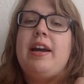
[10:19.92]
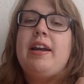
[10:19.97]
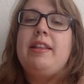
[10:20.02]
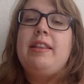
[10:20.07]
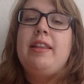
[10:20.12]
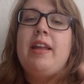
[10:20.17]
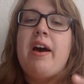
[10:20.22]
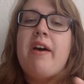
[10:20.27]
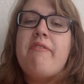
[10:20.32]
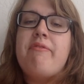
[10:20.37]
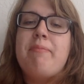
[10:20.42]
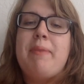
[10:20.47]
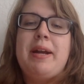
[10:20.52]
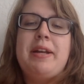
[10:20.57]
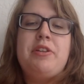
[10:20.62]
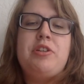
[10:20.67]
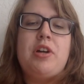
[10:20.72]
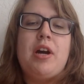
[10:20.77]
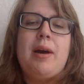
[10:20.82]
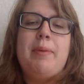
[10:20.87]
love my
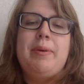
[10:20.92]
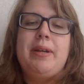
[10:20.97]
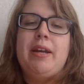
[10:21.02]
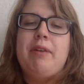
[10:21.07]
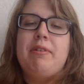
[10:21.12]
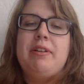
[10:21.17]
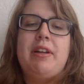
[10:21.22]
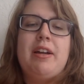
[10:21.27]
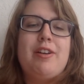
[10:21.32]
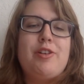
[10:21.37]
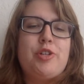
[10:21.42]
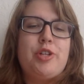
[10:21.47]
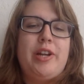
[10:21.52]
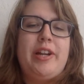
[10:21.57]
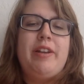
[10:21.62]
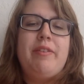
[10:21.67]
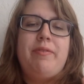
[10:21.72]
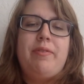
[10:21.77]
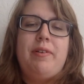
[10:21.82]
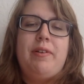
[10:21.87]
job and I would not
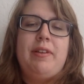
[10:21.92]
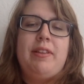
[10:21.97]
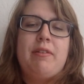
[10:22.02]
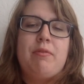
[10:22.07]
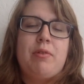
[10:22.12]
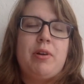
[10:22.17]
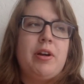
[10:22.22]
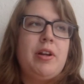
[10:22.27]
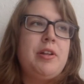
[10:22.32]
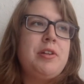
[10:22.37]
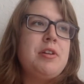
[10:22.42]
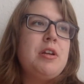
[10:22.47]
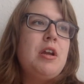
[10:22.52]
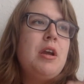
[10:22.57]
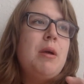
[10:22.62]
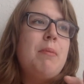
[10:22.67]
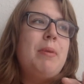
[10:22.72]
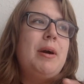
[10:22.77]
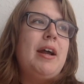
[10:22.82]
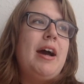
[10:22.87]
trade it for the world,
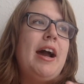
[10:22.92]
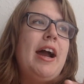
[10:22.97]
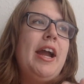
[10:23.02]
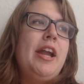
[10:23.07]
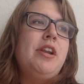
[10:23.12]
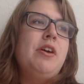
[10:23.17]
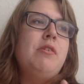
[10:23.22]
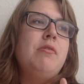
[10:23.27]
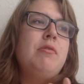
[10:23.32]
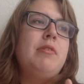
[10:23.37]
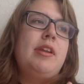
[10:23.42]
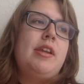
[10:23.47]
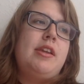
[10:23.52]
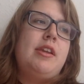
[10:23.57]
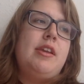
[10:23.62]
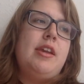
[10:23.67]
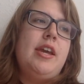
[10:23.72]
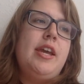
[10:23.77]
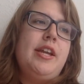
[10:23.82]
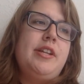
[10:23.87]
but I don't
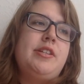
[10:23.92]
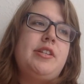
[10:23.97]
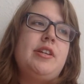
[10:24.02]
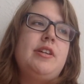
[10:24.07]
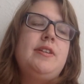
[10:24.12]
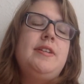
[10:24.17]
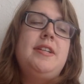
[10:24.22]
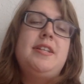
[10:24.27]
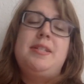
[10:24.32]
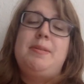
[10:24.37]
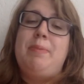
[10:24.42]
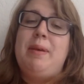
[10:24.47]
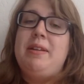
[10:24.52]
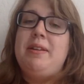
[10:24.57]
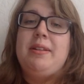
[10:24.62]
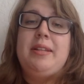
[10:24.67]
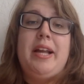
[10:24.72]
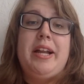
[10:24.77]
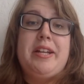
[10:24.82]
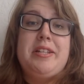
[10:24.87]
get to spend
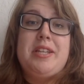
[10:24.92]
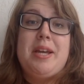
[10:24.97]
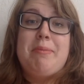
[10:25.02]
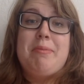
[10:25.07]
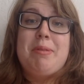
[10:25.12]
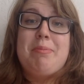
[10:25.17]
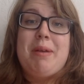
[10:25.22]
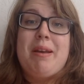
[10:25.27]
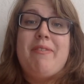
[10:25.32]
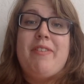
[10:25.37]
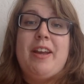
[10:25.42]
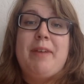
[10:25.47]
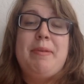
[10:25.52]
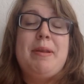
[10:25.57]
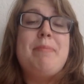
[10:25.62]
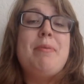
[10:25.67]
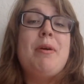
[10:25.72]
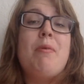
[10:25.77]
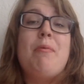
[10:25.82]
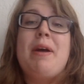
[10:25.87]
a lot of time with my
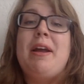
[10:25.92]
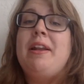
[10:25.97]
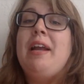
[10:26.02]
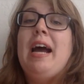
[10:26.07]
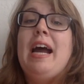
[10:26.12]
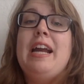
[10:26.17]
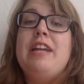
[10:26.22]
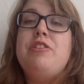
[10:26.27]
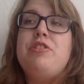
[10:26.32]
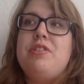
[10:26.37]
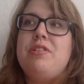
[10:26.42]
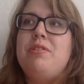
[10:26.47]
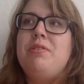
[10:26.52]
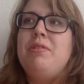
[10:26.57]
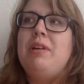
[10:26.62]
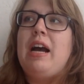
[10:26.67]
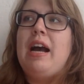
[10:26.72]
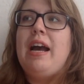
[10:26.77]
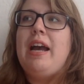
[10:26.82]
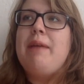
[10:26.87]
family, but when I do,
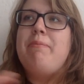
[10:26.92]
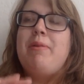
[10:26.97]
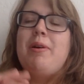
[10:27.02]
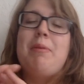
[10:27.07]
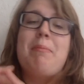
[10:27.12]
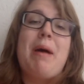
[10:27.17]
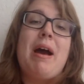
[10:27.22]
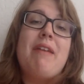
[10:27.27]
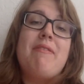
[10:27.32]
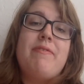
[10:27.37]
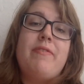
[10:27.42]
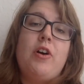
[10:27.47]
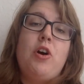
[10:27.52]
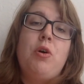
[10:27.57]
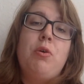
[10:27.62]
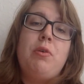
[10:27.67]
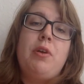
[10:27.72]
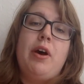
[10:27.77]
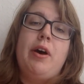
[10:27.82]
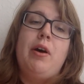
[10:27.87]
I put my
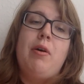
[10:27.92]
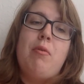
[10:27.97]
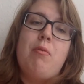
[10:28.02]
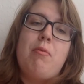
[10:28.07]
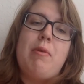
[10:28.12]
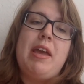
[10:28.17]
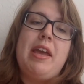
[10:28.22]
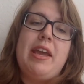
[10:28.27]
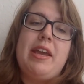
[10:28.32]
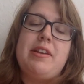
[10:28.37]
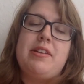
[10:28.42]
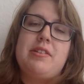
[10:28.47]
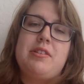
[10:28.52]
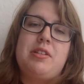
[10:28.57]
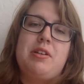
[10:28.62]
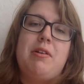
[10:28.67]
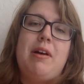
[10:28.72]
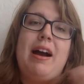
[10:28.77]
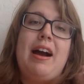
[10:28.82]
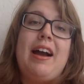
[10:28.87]
phone away.
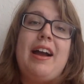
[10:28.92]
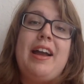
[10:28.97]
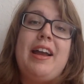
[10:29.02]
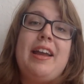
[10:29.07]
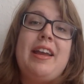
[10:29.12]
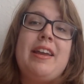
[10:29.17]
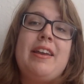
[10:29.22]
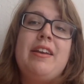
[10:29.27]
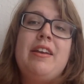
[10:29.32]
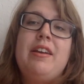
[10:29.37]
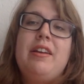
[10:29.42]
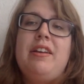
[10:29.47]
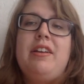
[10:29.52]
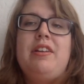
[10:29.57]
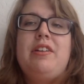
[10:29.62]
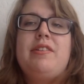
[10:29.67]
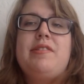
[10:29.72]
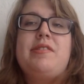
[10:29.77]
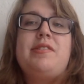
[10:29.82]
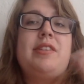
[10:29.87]
So I
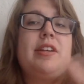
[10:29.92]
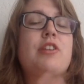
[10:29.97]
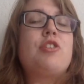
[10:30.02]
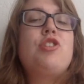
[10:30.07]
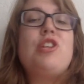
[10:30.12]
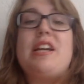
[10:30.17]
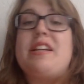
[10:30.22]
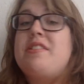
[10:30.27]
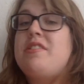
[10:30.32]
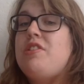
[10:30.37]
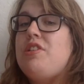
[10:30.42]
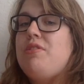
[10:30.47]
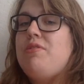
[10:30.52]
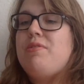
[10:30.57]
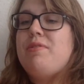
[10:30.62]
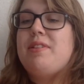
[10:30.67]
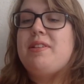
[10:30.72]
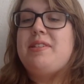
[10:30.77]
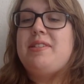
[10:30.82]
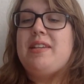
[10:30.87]
suggest you
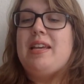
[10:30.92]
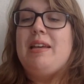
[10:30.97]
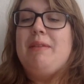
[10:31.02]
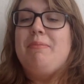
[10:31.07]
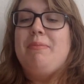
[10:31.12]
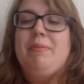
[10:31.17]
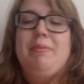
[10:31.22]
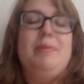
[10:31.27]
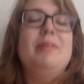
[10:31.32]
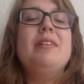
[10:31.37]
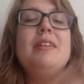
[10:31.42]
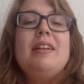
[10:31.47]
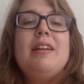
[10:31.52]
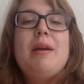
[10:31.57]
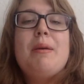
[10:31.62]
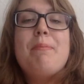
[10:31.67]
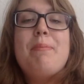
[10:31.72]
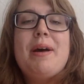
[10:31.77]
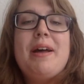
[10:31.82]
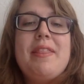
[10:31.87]
do the same.
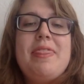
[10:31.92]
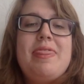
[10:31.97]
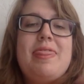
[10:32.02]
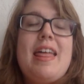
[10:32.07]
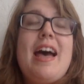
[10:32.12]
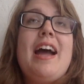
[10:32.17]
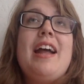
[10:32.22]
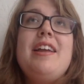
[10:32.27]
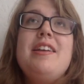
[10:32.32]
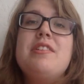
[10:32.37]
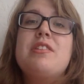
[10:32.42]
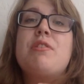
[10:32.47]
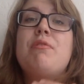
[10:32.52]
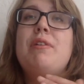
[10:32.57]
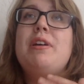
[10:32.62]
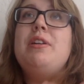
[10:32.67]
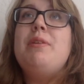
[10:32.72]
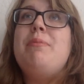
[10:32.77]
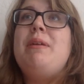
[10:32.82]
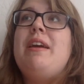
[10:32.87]
But that is
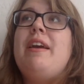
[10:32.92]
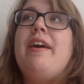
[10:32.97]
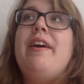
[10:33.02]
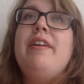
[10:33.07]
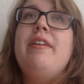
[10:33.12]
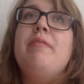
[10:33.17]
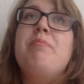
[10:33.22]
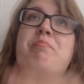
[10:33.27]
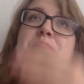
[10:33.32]
going to be it.